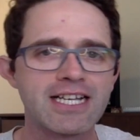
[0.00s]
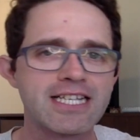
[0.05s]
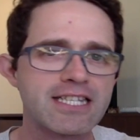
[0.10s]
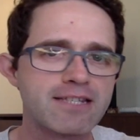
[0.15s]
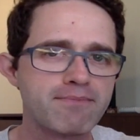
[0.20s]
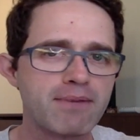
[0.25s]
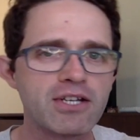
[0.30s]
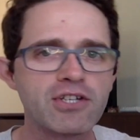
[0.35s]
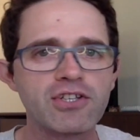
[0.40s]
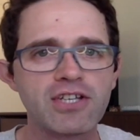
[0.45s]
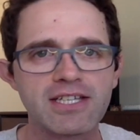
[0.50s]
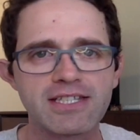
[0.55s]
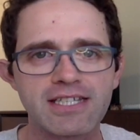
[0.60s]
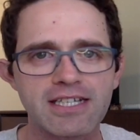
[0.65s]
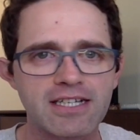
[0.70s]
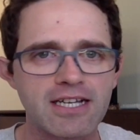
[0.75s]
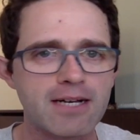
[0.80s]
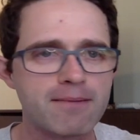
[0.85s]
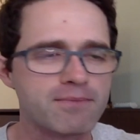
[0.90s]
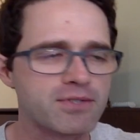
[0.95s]
especially as
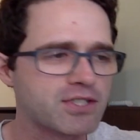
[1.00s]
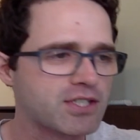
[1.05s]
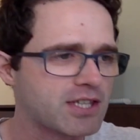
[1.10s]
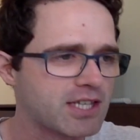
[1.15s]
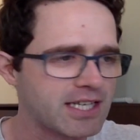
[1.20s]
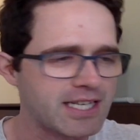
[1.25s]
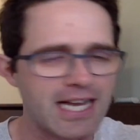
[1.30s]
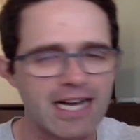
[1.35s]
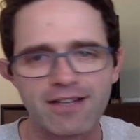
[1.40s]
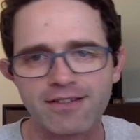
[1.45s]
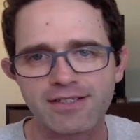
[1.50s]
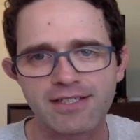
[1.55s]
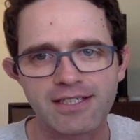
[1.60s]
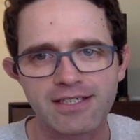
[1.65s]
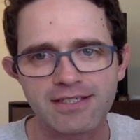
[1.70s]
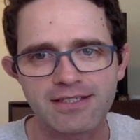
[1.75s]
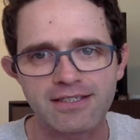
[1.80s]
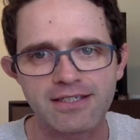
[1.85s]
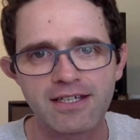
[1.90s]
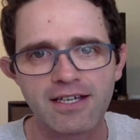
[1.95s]
it comes to the
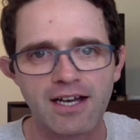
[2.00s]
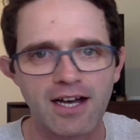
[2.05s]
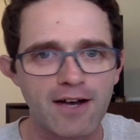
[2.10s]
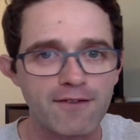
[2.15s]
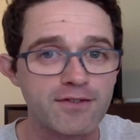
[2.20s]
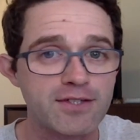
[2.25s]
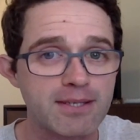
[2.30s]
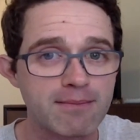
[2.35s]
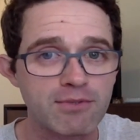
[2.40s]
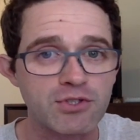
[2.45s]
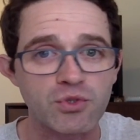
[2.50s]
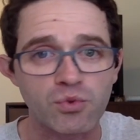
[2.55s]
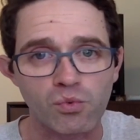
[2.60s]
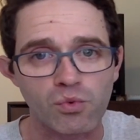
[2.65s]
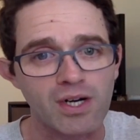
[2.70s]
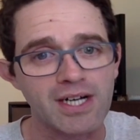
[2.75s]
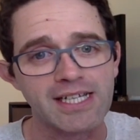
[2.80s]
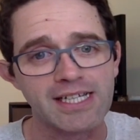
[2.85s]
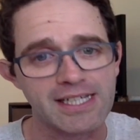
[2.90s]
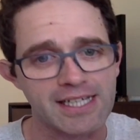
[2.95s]
analysis of someone's
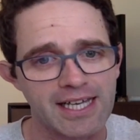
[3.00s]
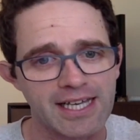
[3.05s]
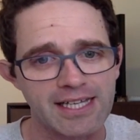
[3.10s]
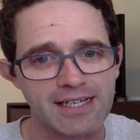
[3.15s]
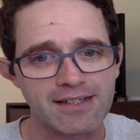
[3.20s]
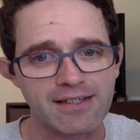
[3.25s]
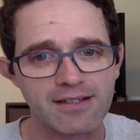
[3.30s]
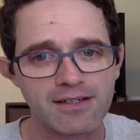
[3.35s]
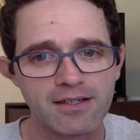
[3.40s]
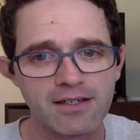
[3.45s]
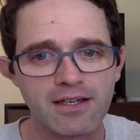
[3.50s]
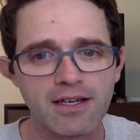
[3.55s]
running gait.